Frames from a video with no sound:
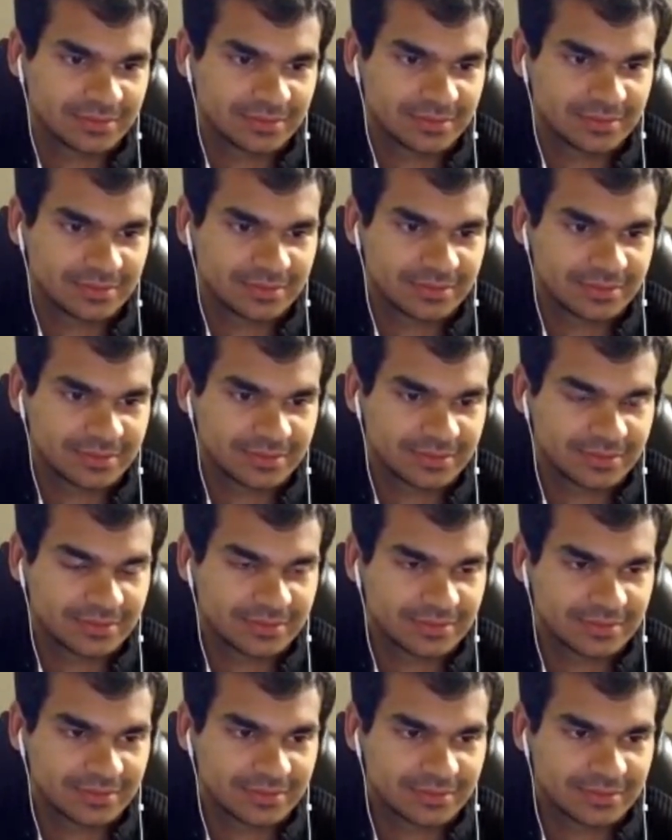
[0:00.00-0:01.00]

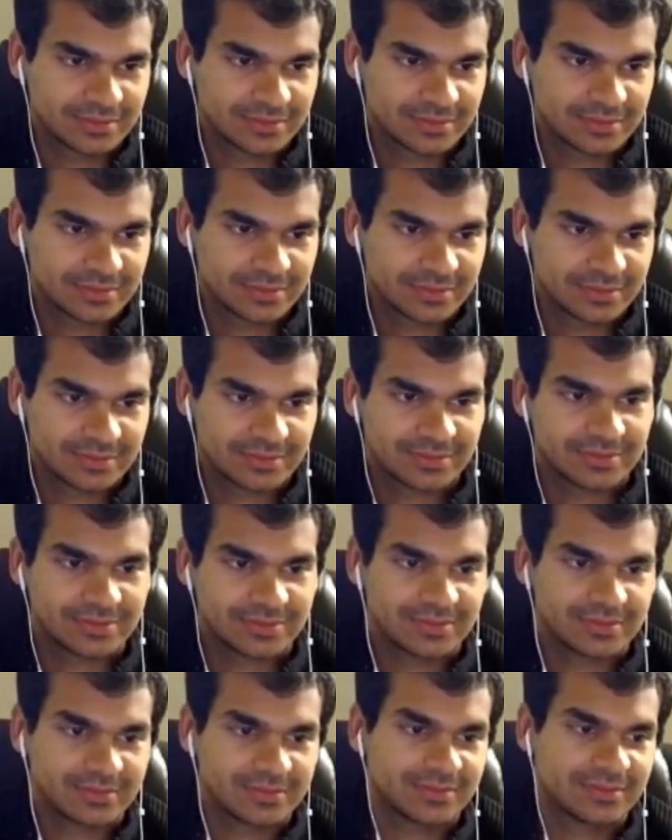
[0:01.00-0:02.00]

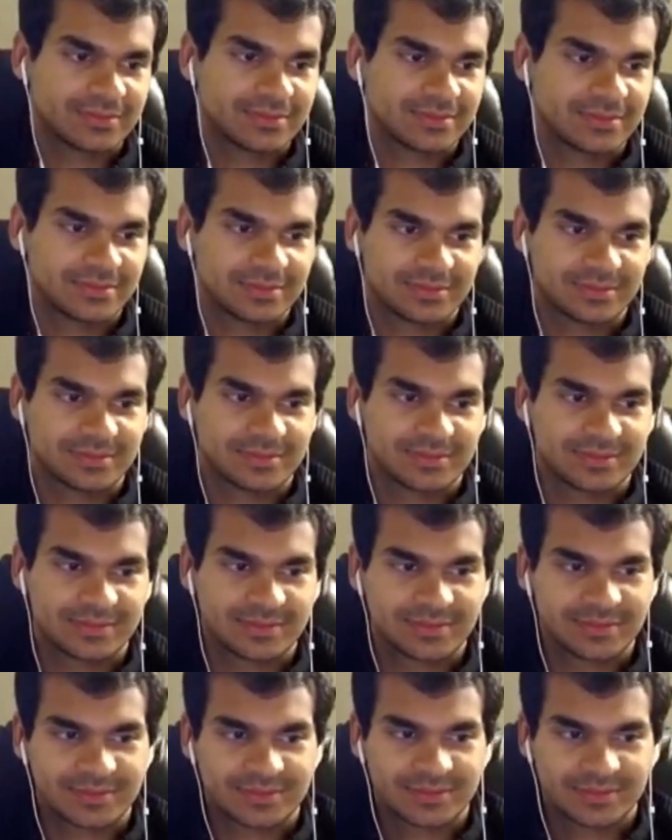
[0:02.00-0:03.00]

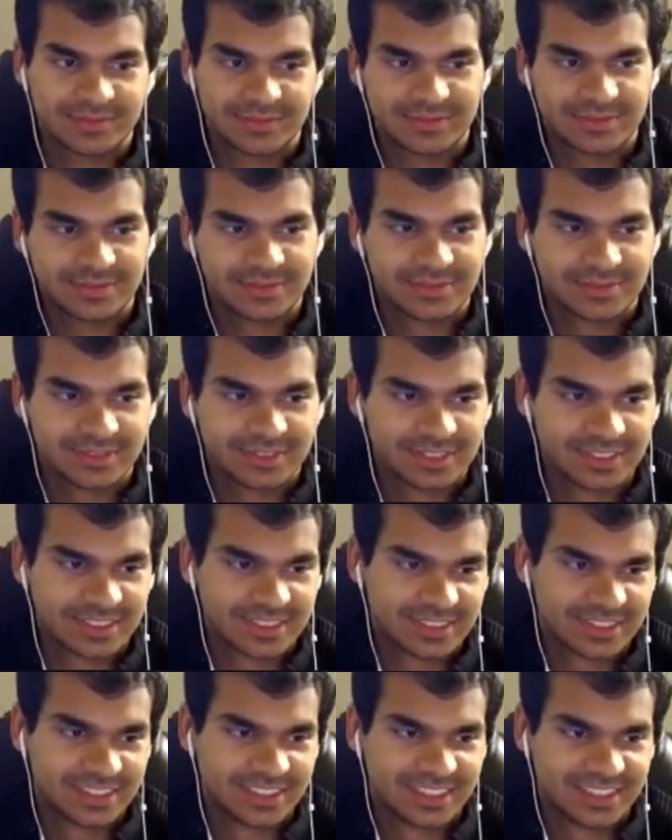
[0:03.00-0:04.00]

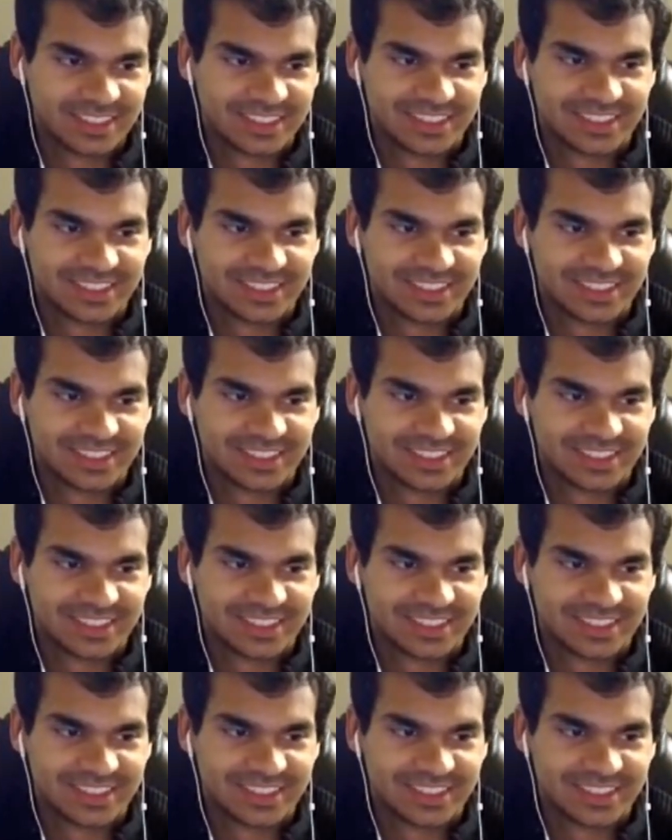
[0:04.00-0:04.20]
(not speaking)